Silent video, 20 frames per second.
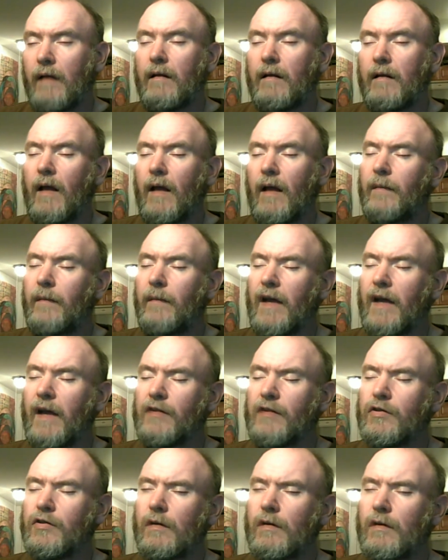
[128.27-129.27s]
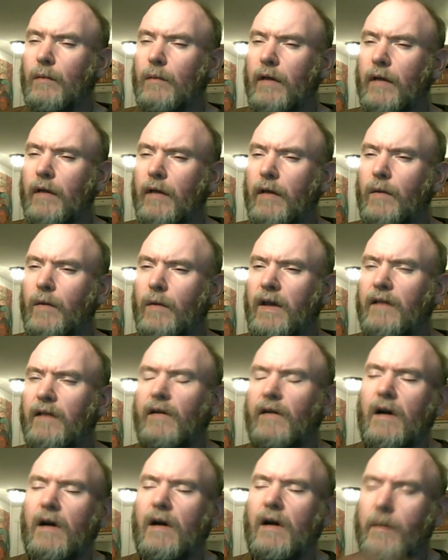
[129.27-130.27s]
I'm not sure whether we
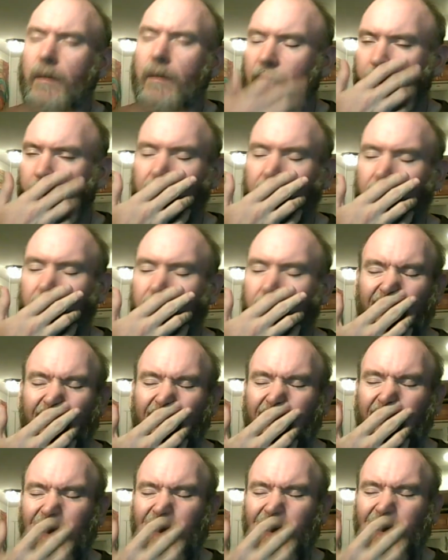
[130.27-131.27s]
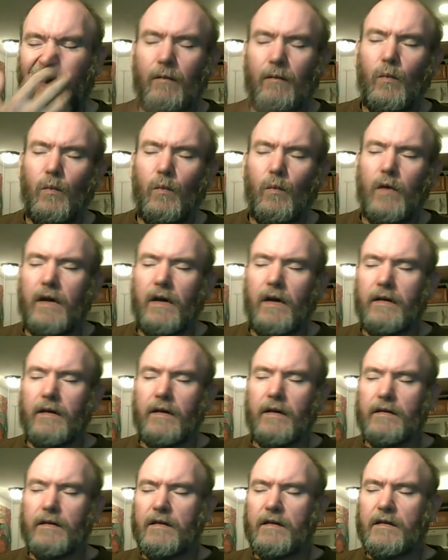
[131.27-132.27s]
talked about it, but I
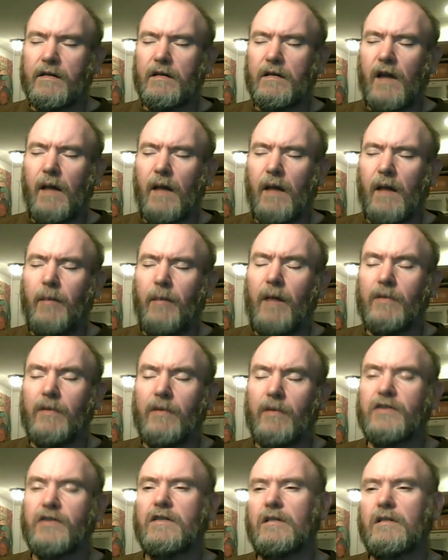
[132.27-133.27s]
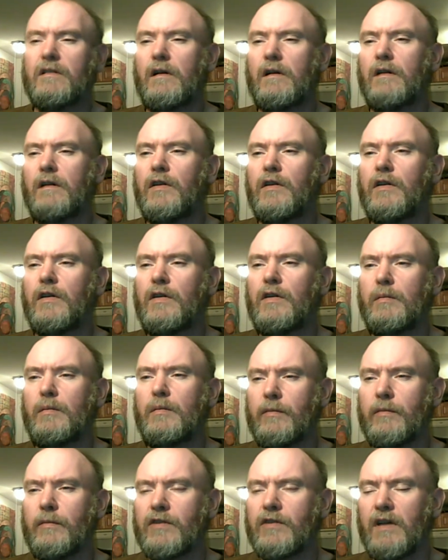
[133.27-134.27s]
was published on Q
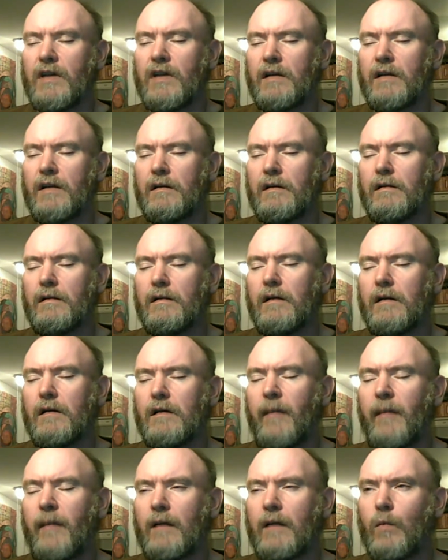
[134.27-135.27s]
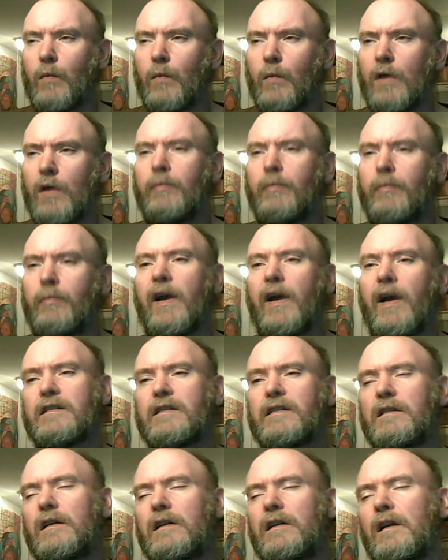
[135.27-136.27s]
Publishing about
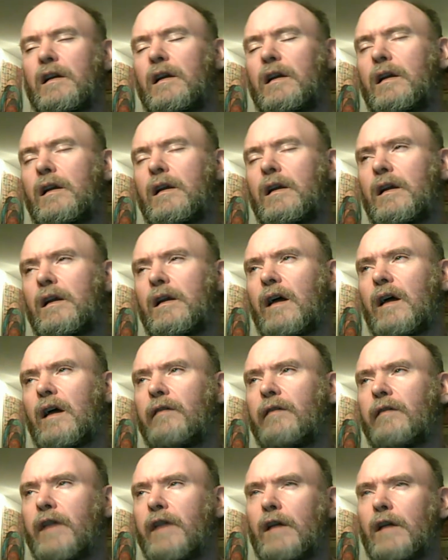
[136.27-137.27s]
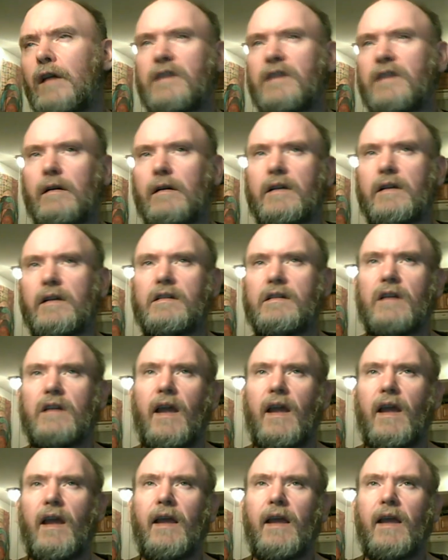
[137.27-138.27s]
WordPress, a video series,
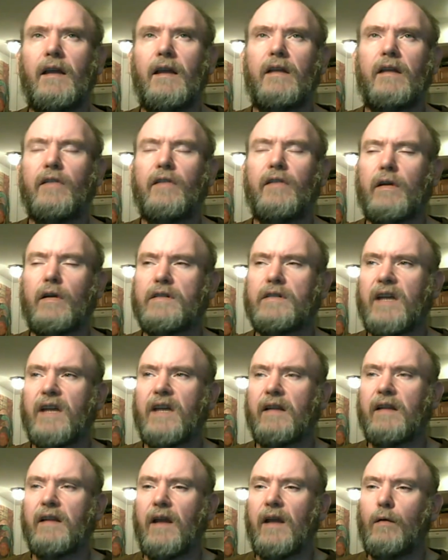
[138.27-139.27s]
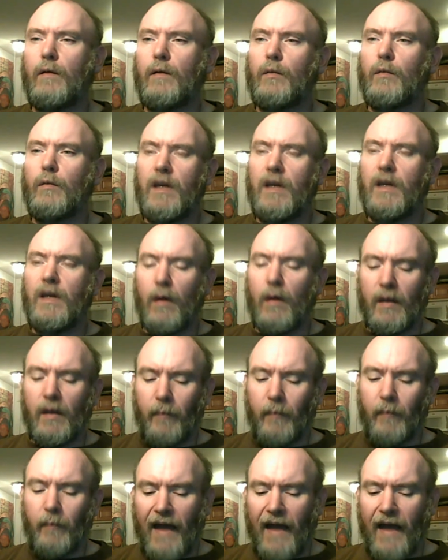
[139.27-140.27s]
and it turns out that I will be going
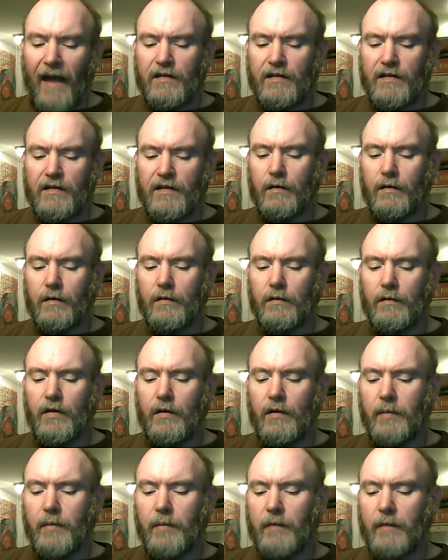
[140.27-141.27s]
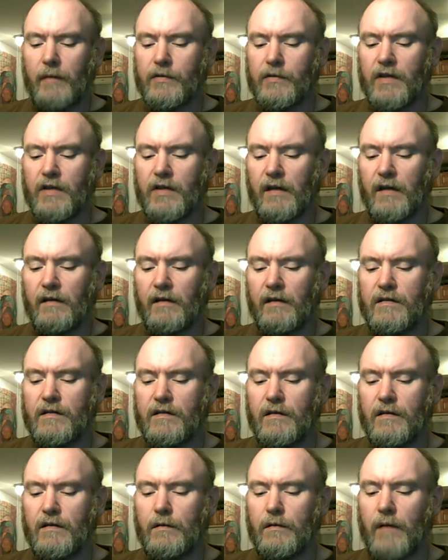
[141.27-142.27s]
back to Q Publishing
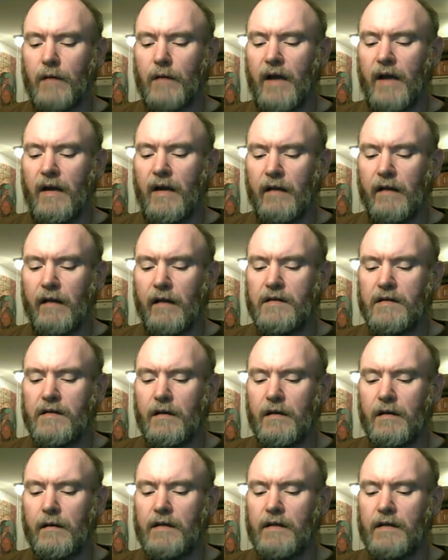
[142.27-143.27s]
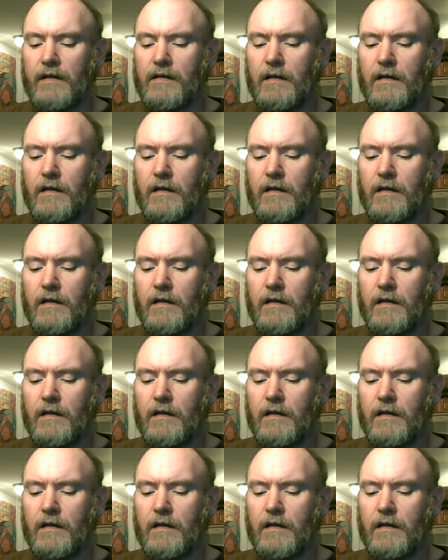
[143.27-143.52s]
to do another series